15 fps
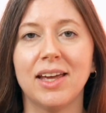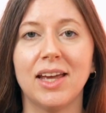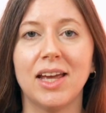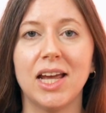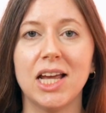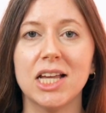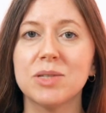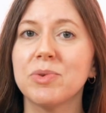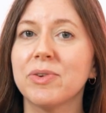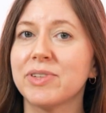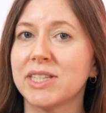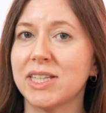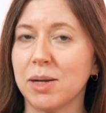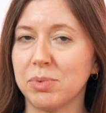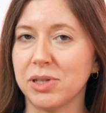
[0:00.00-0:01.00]
As we've
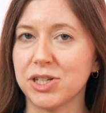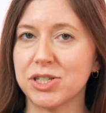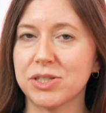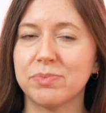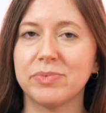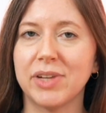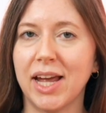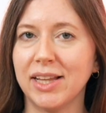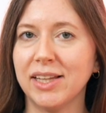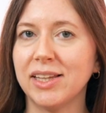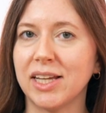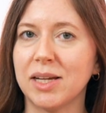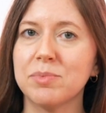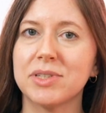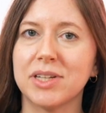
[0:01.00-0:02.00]
established,
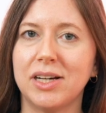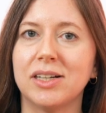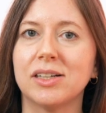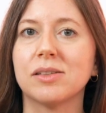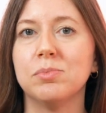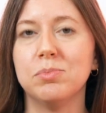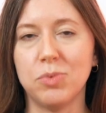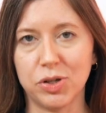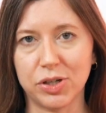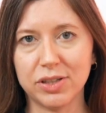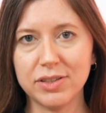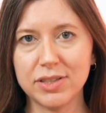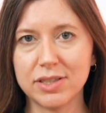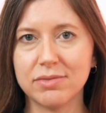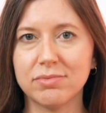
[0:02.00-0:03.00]
LLMs are
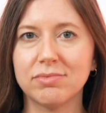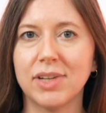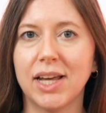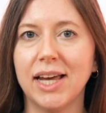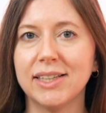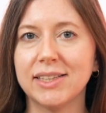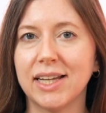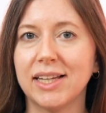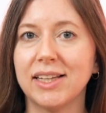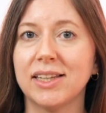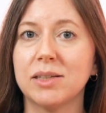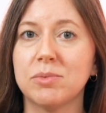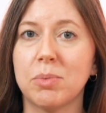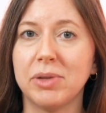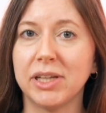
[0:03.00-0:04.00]
models, and LLM
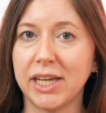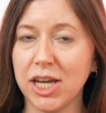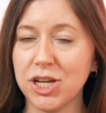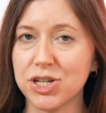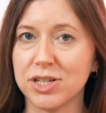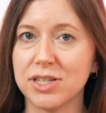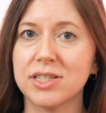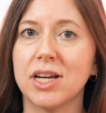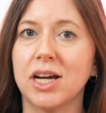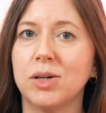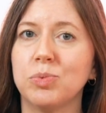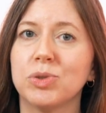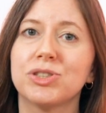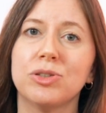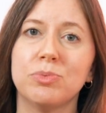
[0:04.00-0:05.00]
applications are
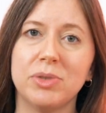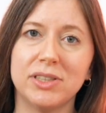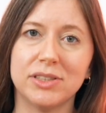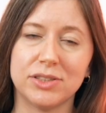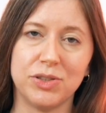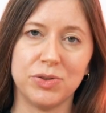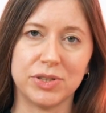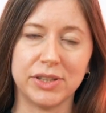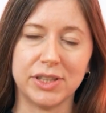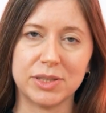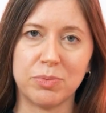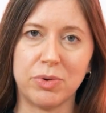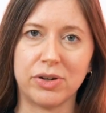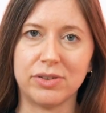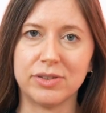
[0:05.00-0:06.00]
what you build using these
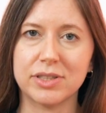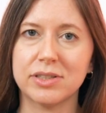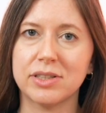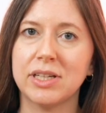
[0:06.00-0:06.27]
models,